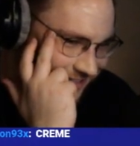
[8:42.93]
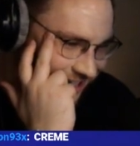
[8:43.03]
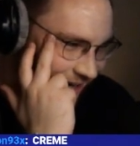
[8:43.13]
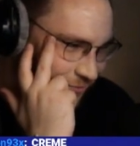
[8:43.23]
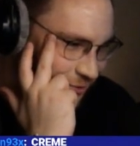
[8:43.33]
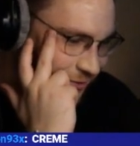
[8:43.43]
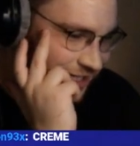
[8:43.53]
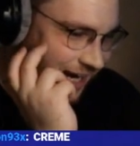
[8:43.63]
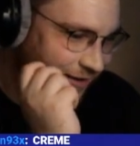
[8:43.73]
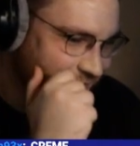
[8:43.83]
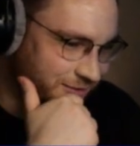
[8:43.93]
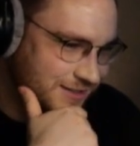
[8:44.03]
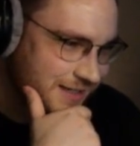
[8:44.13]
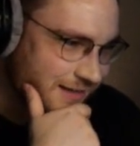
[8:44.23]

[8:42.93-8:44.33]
Shut up, we will check afterwards.